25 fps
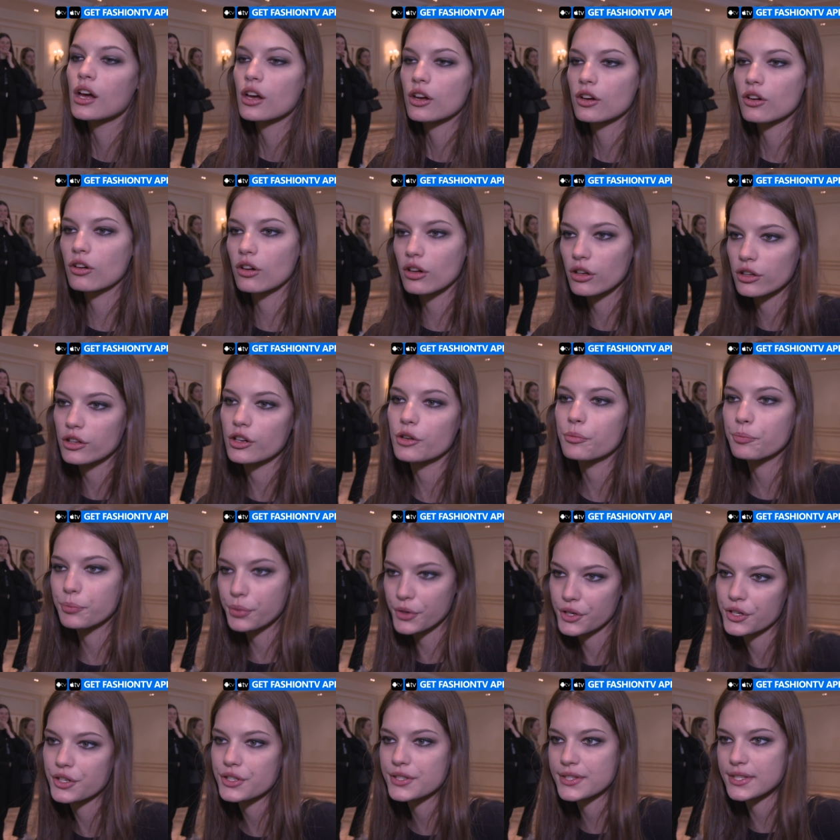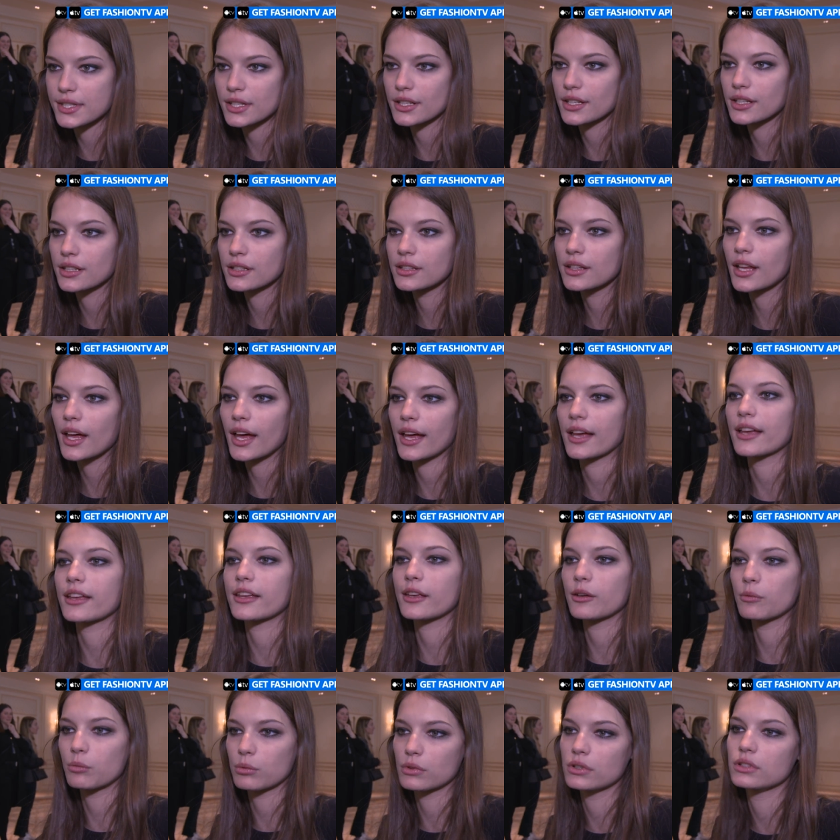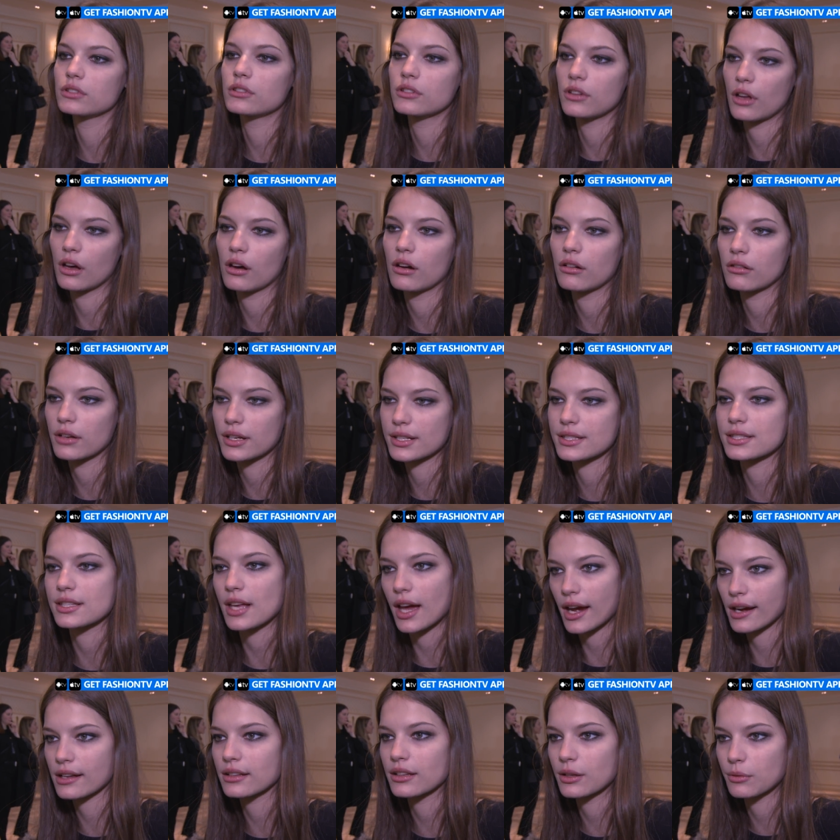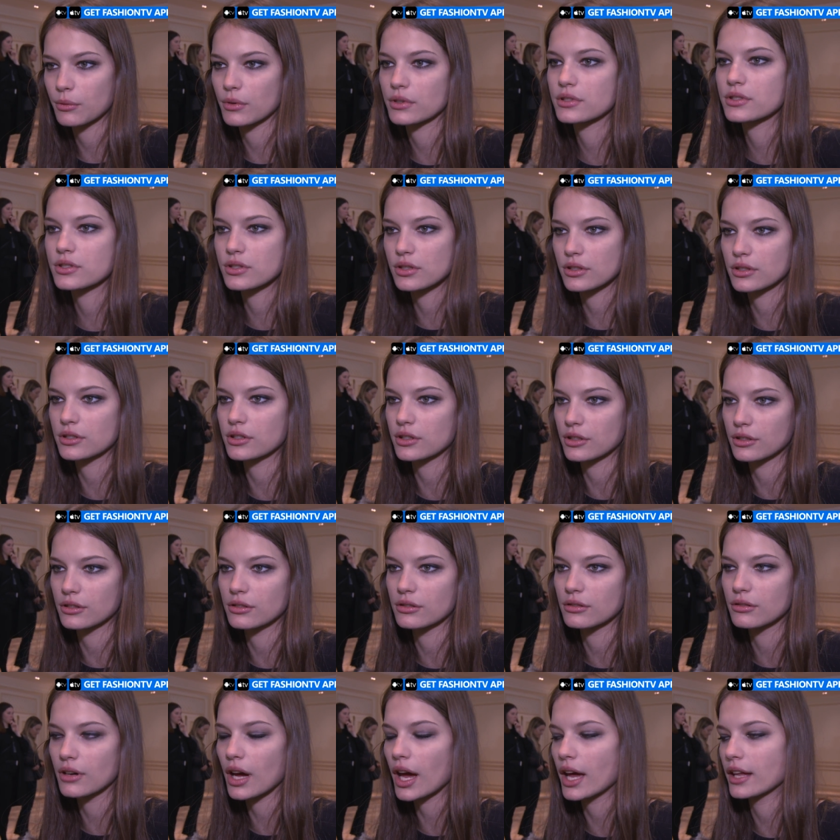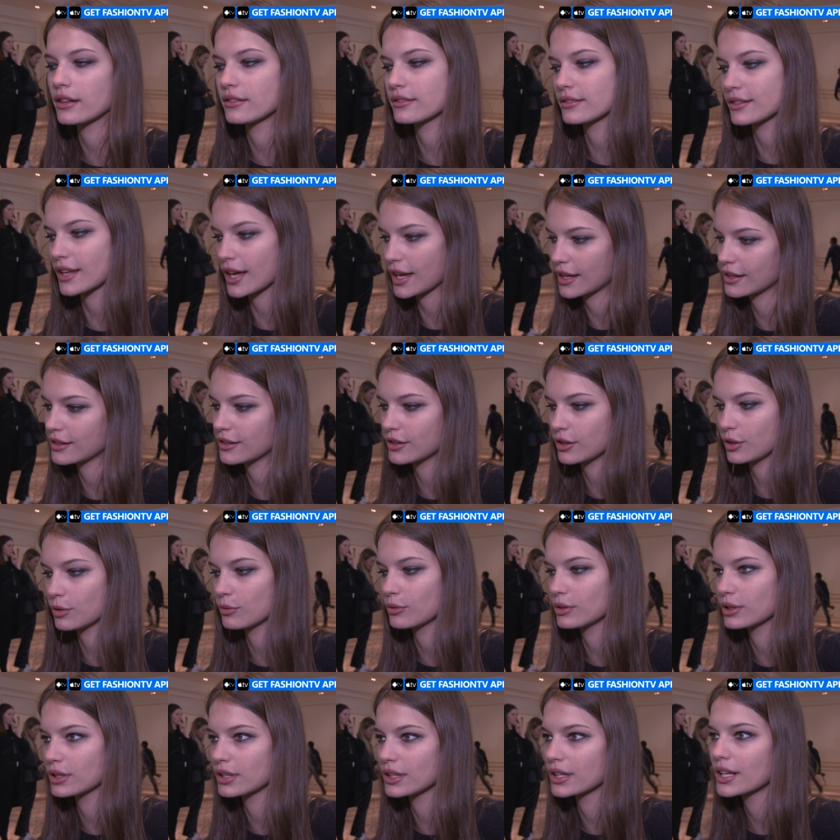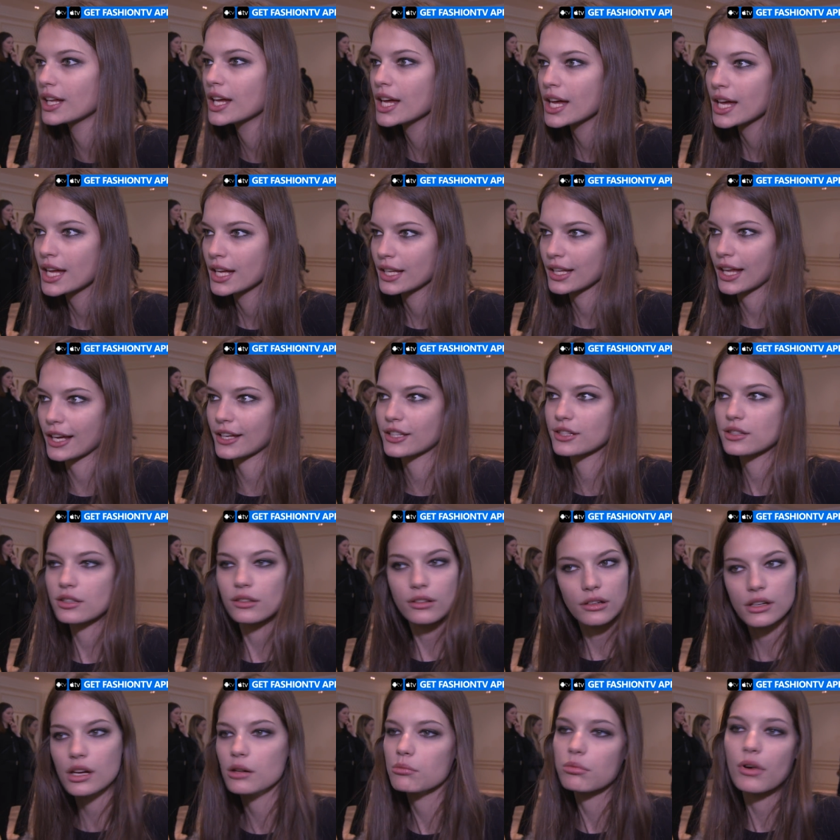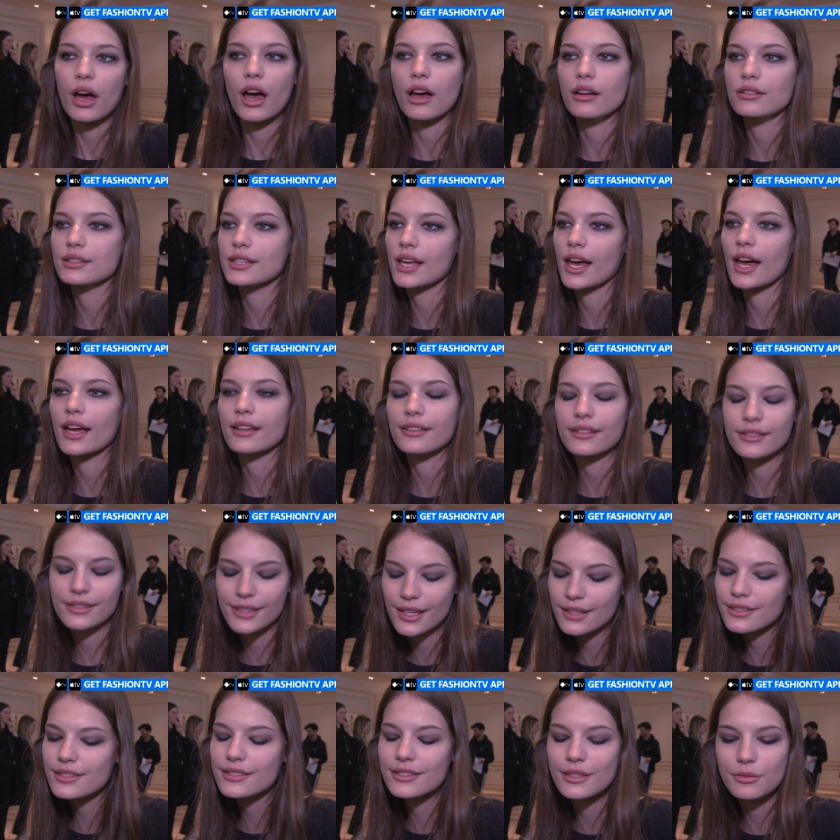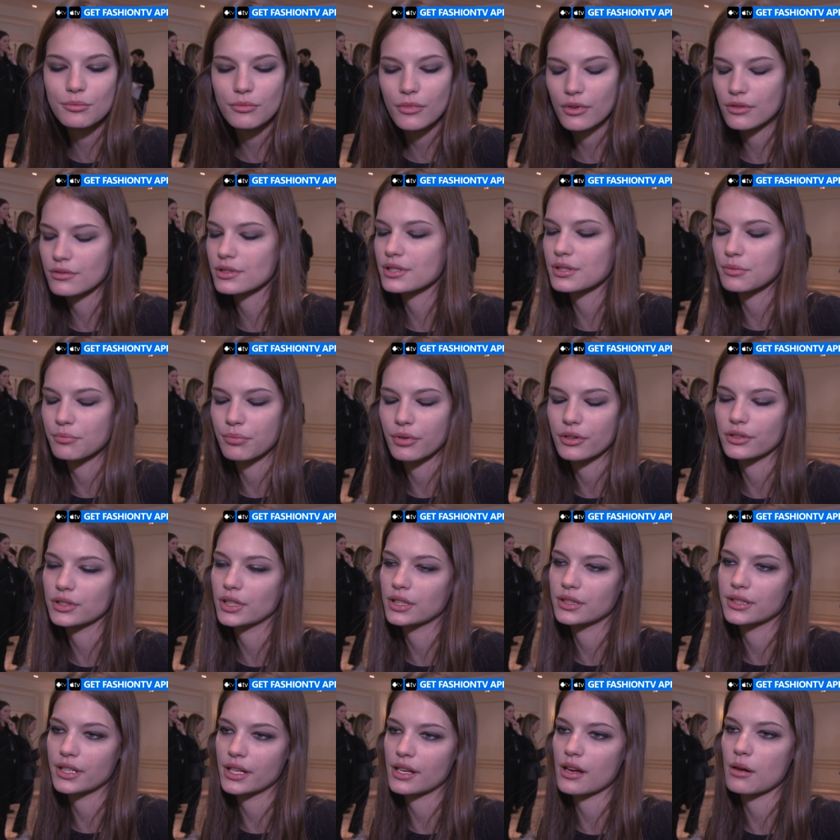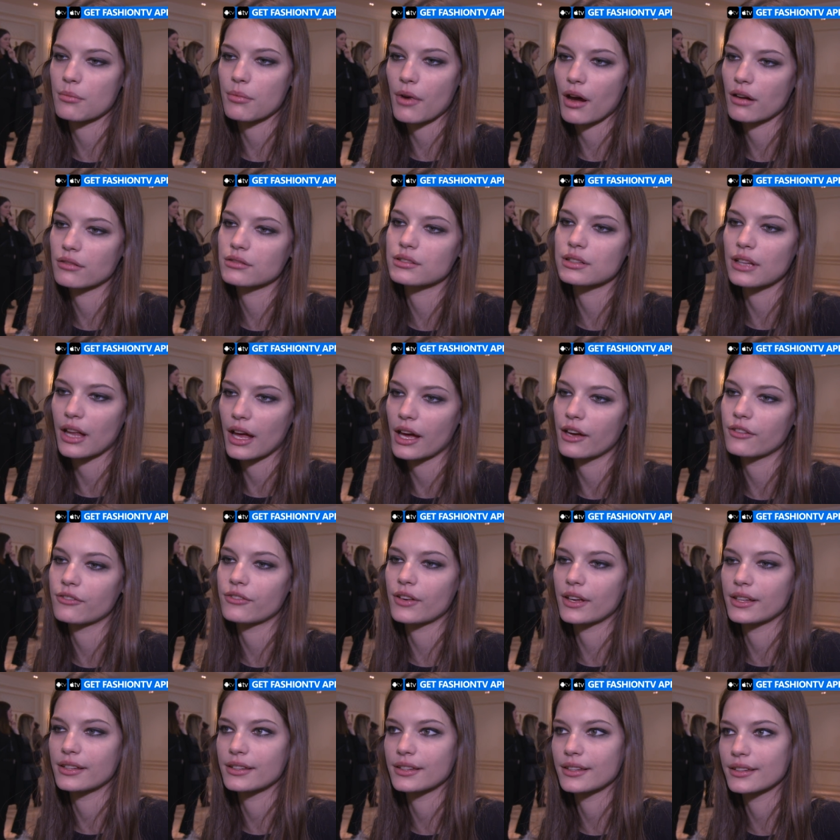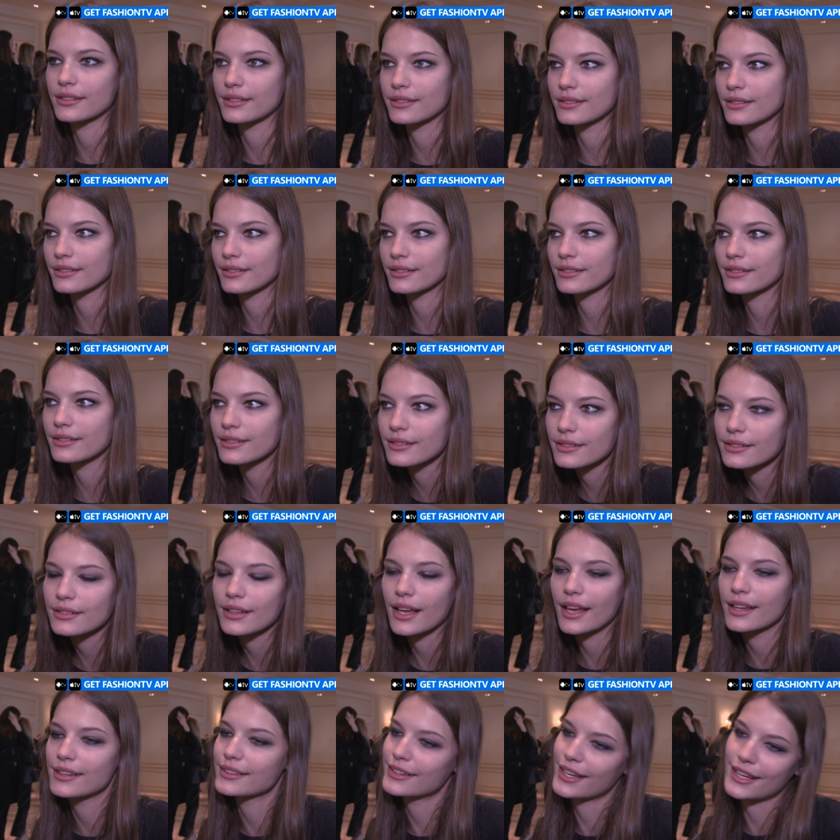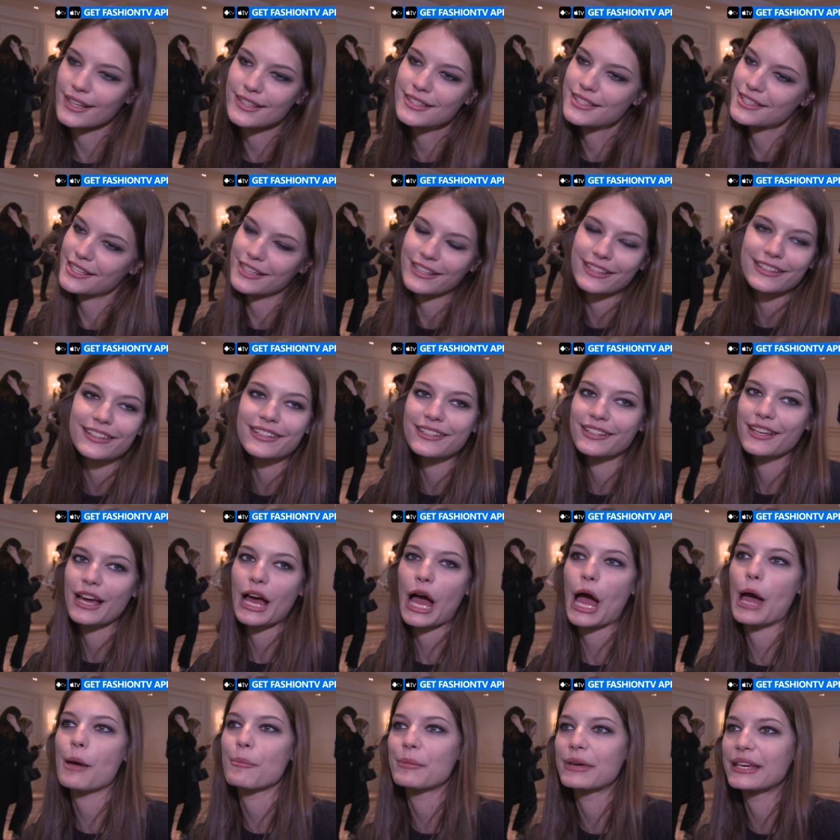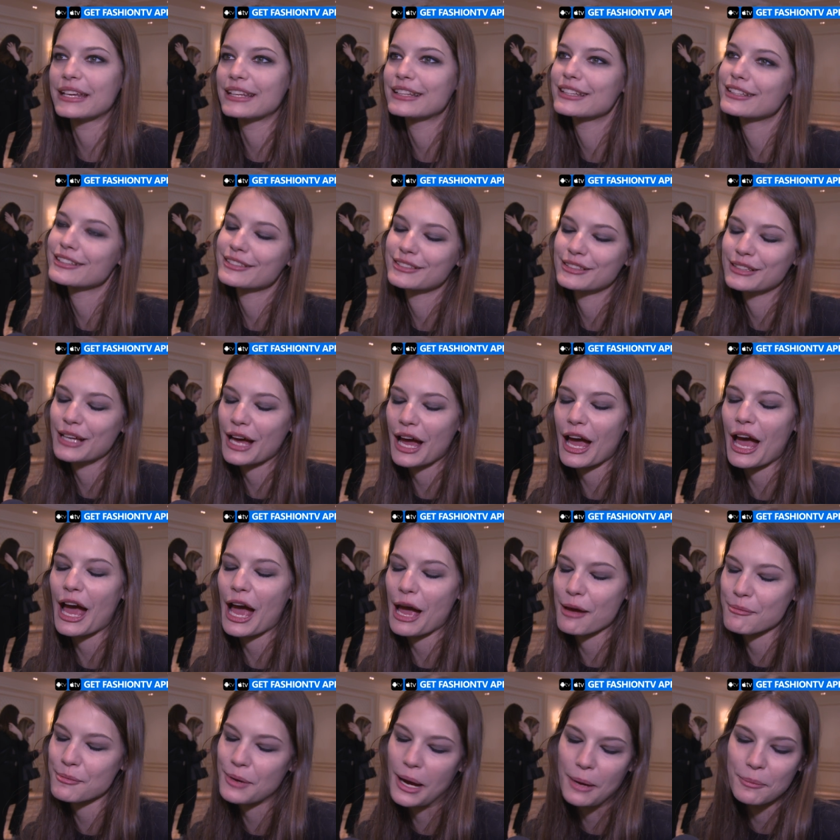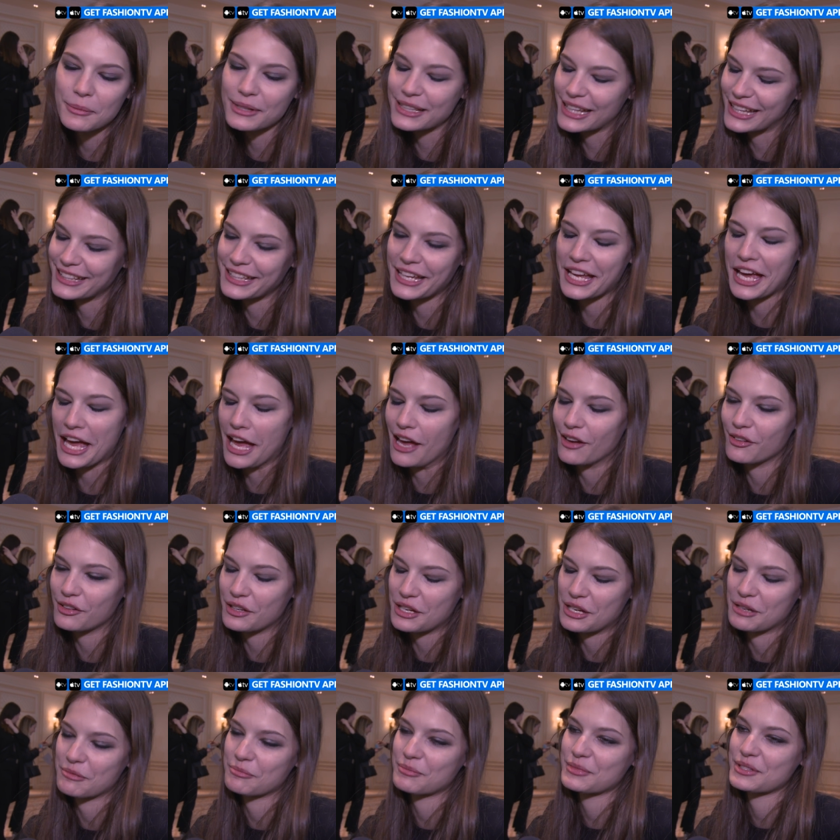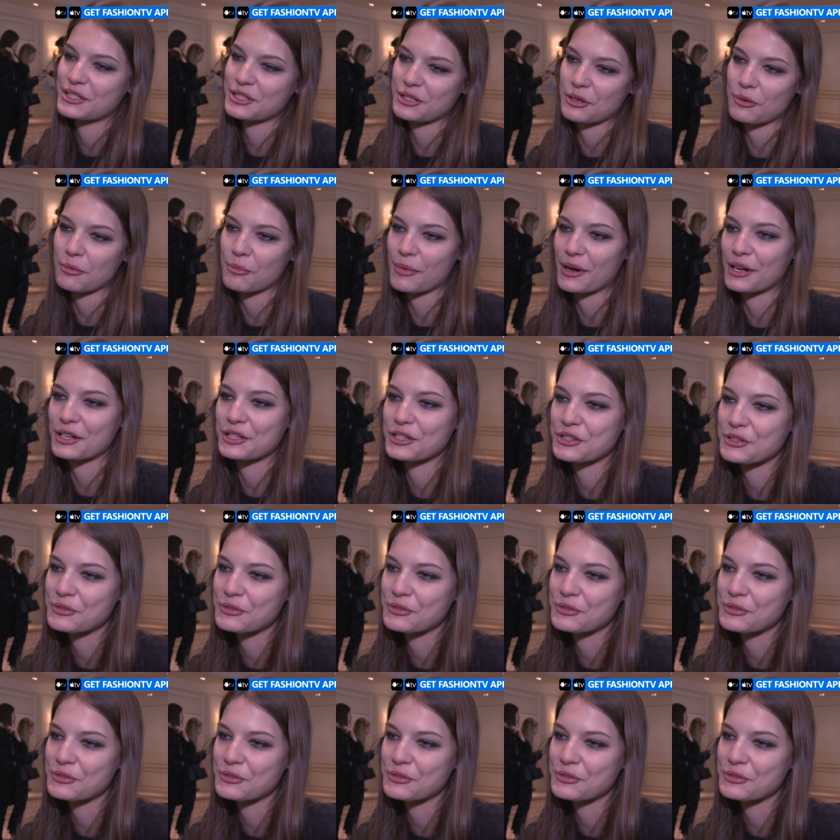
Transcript: call your person and he will know exactly what to do, and then you will like talk about that. That's the most important thing about life, and and that's it. I mean, I'm, I'm glad I have him so much.